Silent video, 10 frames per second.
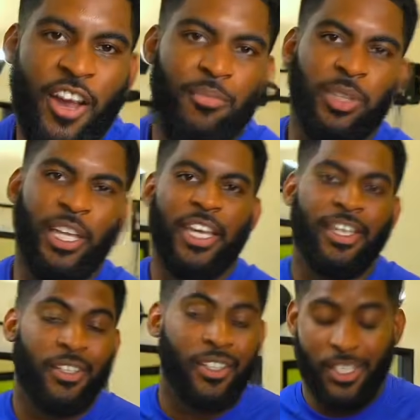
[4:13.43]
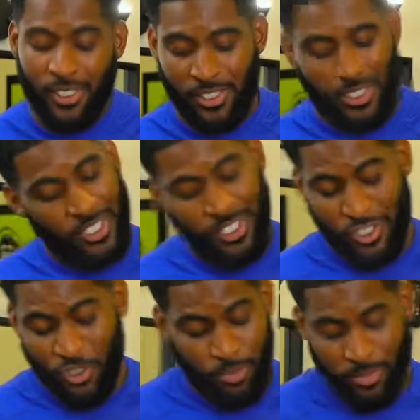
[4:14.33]
blade, it's
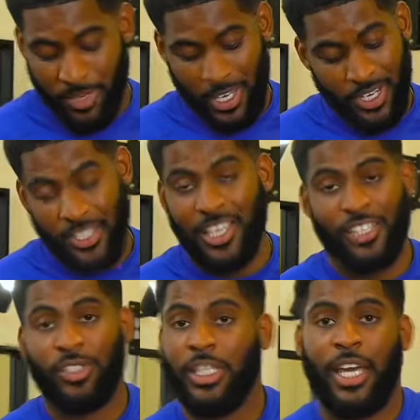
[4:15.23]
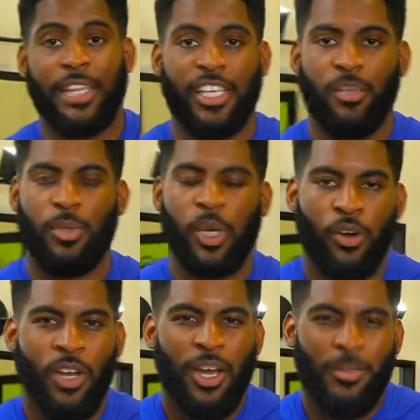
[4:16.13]
really like that, bro.
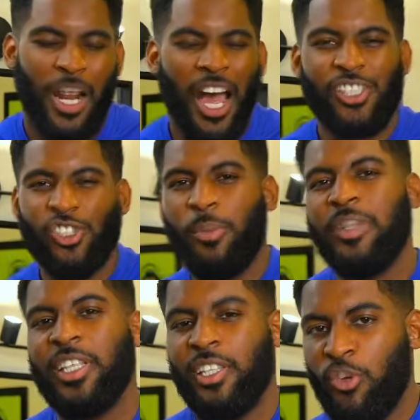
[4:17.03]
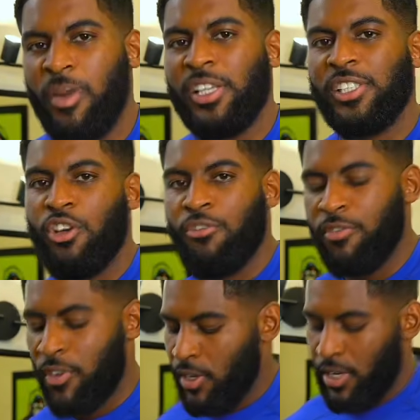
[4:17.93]
But I sharpened it a little myself
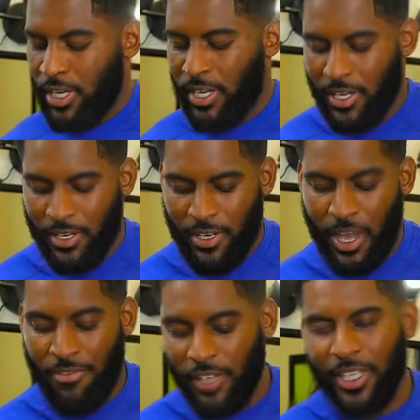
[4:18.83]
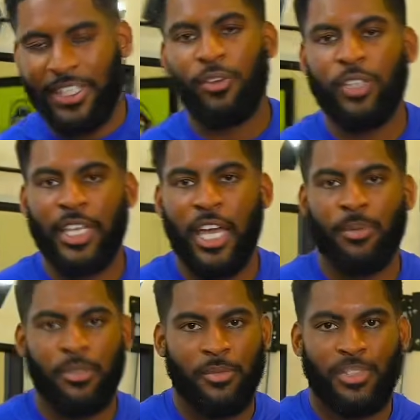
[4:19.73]
and I feel like that really helped
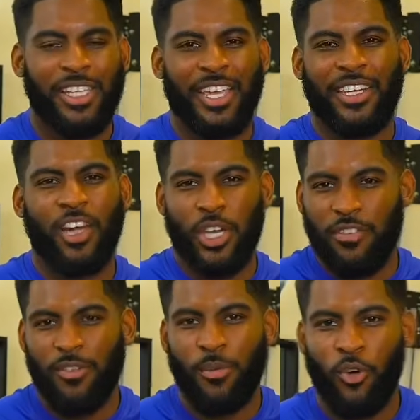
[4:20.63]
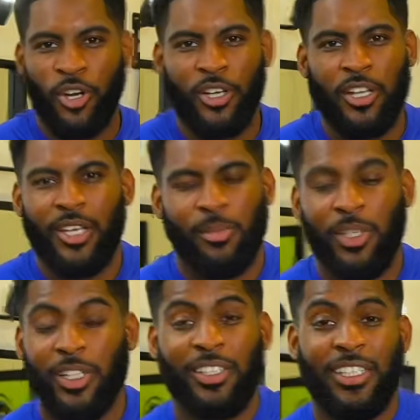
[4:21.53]
it stand out even more.
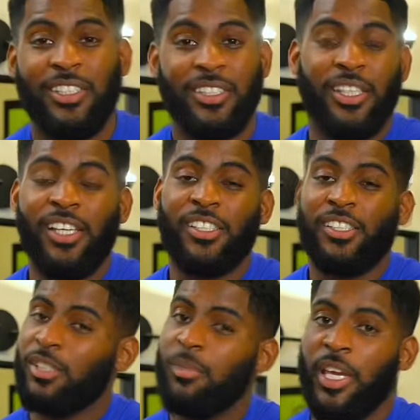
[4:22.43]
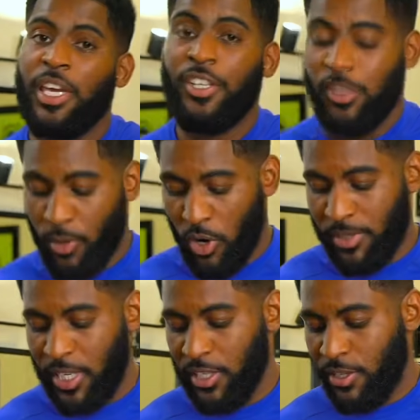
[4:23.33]
But these things are some hitters, bro, I'm
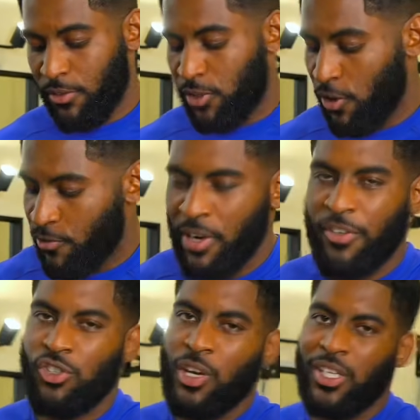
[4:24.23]
telling you. So if you never tried the